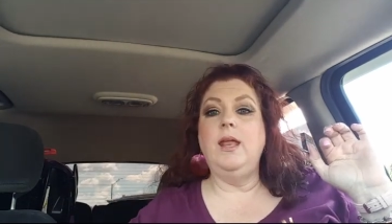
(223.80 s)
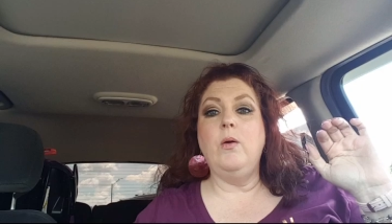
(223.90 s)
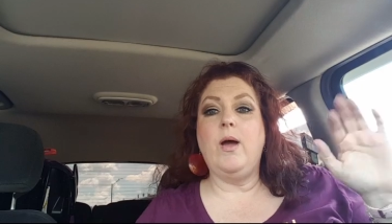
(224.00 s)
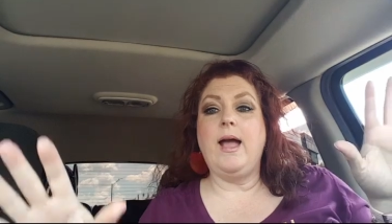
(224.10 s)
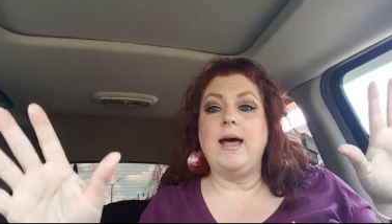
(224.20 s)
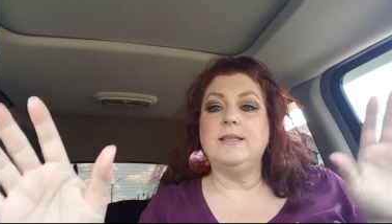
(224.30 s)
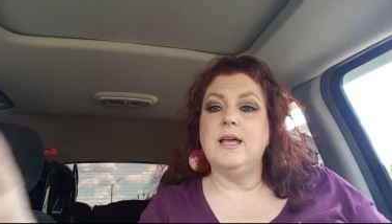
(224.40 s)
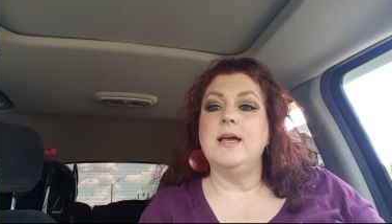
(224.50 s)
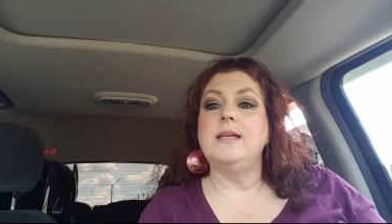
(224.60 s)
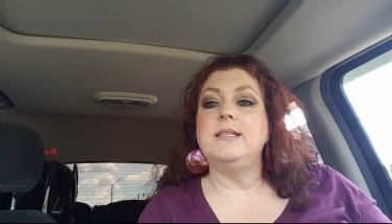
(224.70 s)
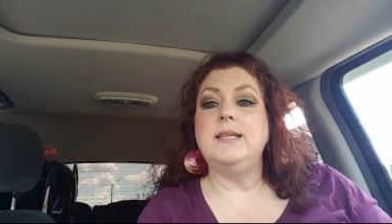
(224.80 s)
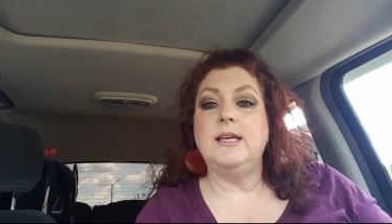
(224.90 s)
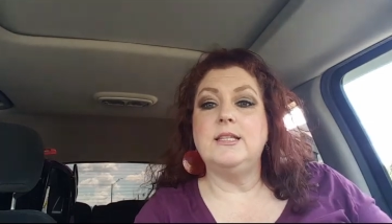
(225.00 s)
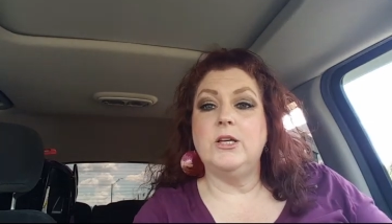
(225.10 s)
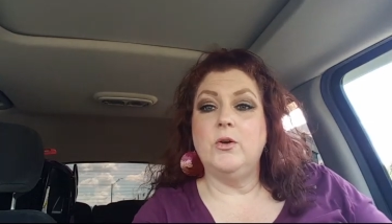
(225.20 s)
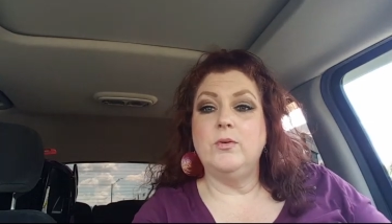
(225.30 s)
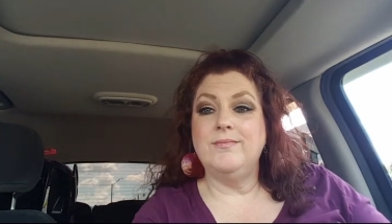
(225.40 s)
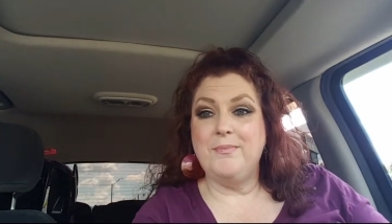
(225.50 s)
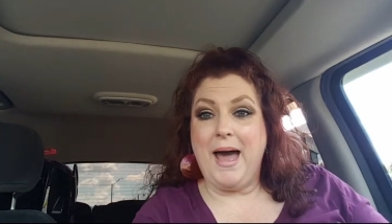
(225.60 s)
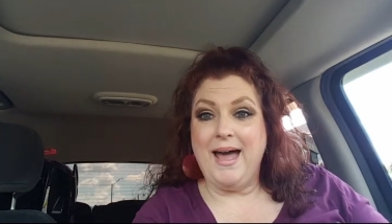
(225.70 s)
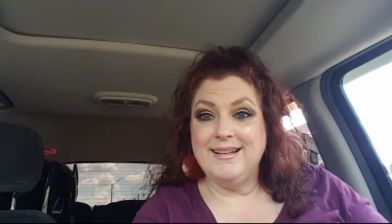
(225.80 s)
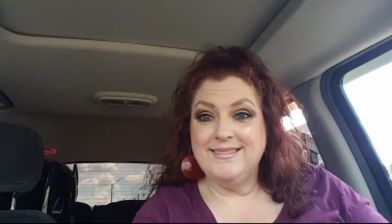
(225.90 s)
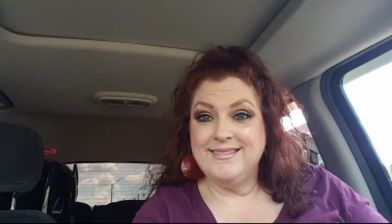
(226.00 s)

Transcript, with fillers: anyway, guys, see you soon. Bye.